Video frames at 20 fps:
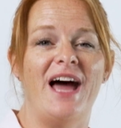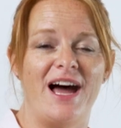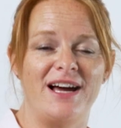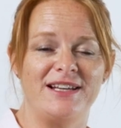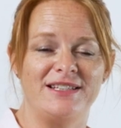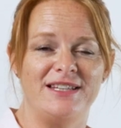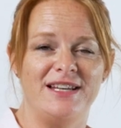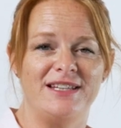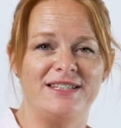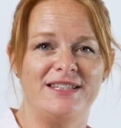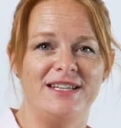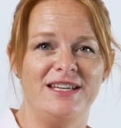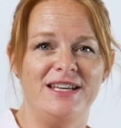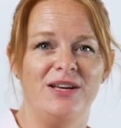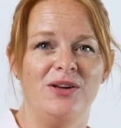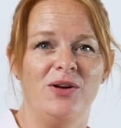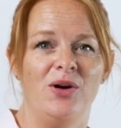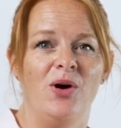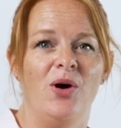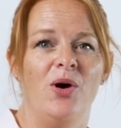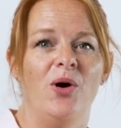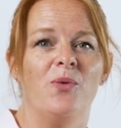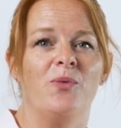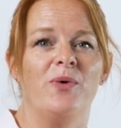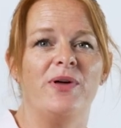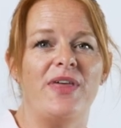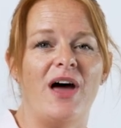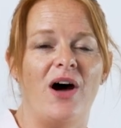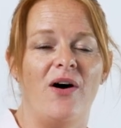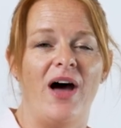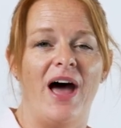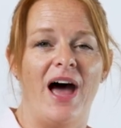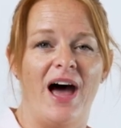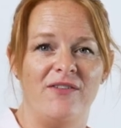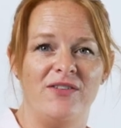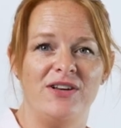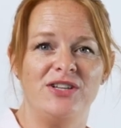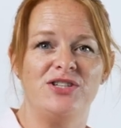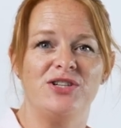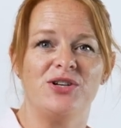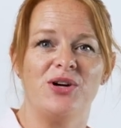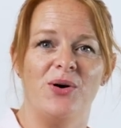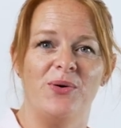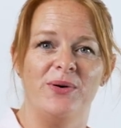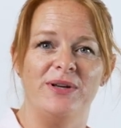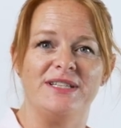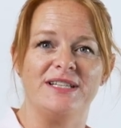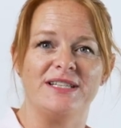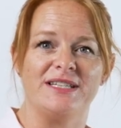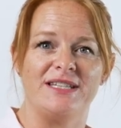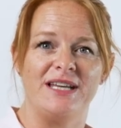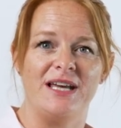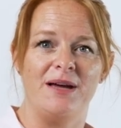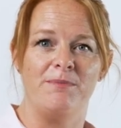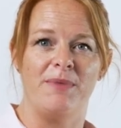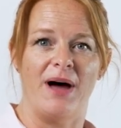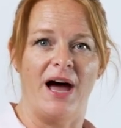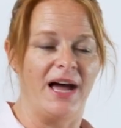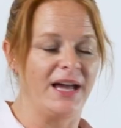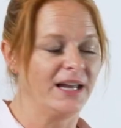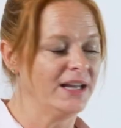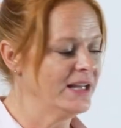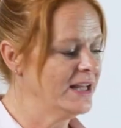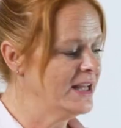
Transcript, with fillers: access it without having to go into standby.